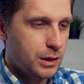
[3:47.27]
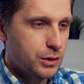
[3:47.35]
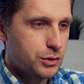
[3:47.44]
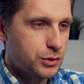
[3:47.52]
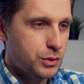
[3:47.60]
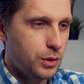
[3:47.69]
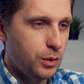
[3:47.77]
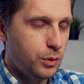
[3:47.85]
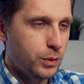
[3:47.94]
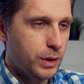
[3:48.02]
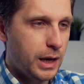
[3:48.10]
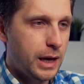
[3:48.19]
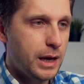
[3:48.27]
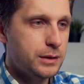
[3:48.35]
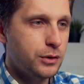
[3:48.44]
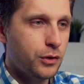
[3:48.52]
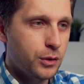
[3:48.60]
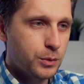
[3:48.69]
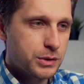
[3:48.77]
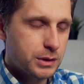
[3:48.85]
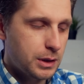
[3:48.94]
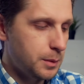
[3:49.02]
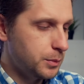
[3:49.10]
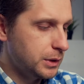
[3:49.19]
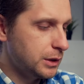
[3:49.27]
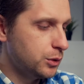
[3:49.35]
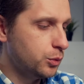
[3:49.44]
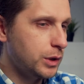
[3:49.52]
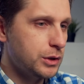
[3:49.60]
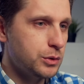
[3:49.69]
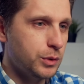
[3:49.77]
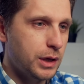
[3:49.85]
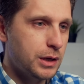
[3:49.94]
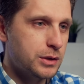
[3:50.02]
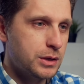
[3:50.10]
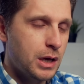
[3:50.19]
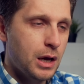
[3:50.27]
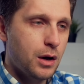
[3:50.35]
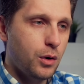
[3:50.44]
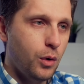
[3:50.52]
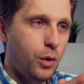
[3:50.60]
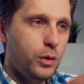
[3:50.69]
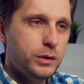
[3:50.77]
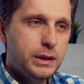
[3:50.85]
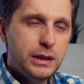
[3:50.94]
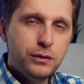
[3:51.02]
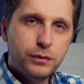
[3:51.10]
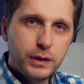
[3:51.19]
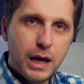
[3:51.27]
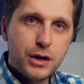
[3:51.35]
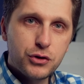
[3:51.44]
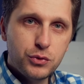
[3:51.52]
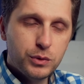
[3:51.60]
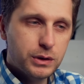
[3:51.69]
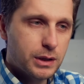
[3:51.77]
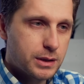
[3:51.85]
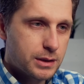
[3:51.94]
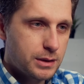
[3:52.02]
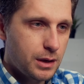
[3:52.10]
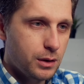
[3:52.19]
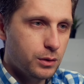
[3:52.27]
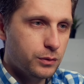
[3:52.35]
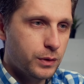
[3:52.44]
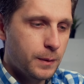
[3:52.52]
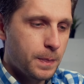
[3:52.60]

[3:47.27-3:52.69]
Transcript: So, and the third step that you want to do is on the flash unit itself,